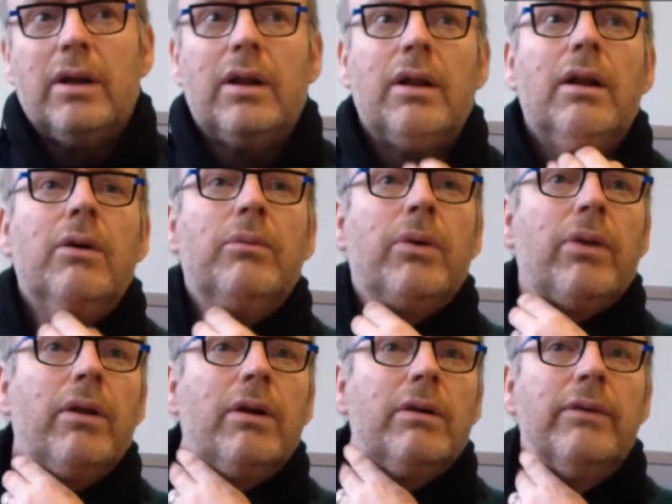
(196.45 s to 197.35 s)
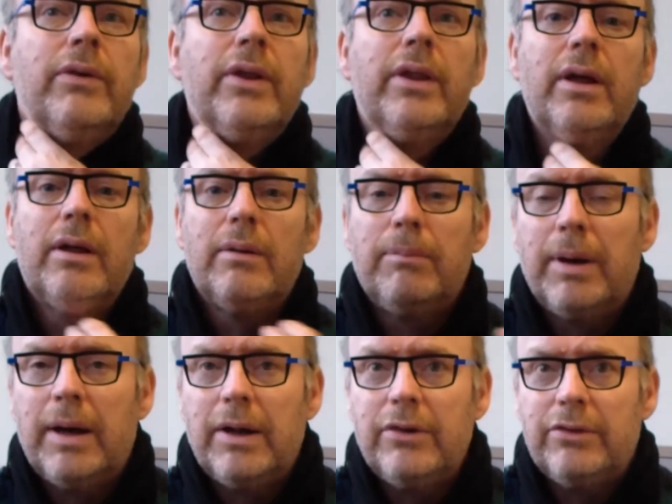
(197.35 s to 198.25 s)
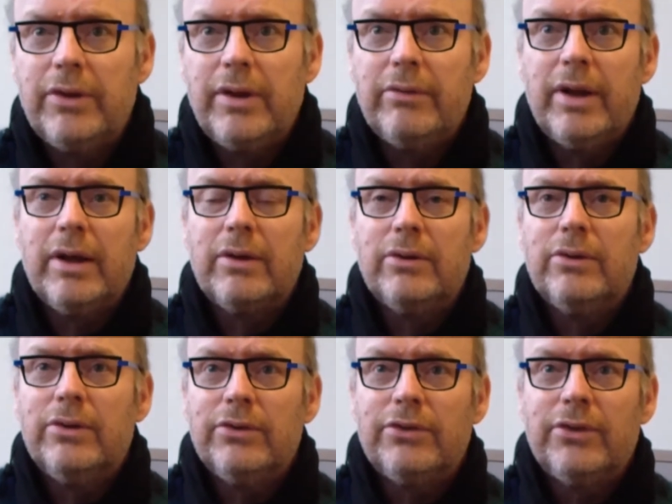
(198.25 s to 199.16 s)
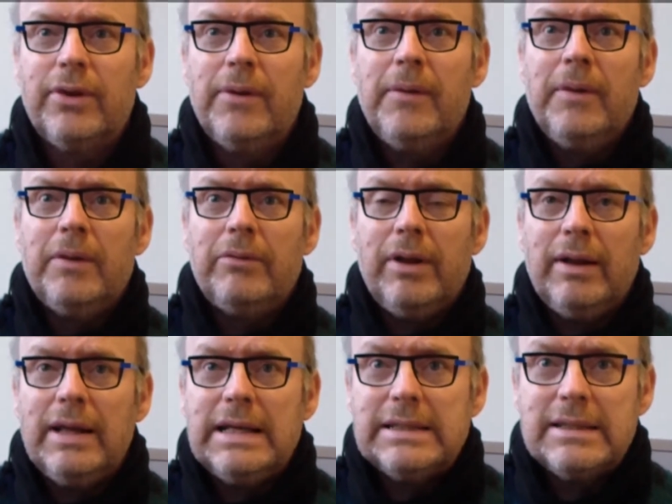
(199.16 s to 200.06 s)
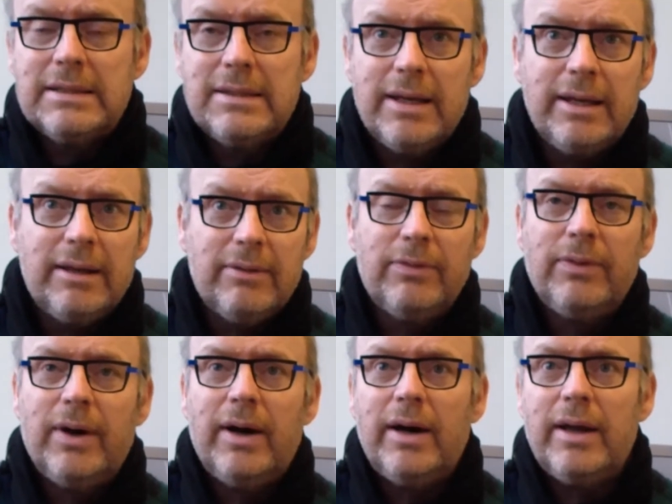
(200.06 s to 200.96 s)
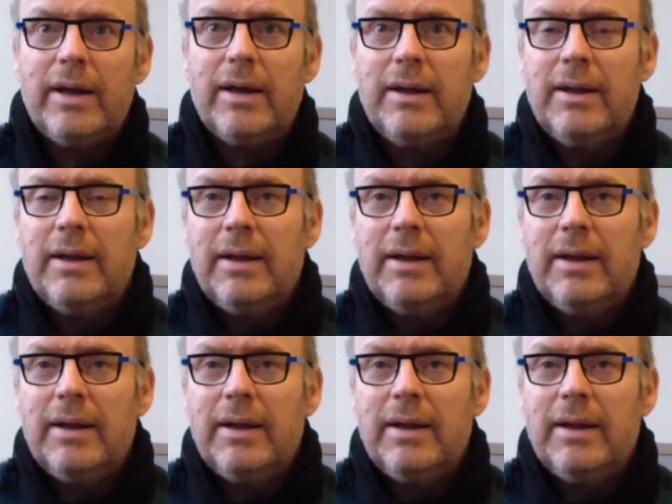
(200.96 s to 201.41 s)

along with a lot of other Pine Tree Records releases, in a fire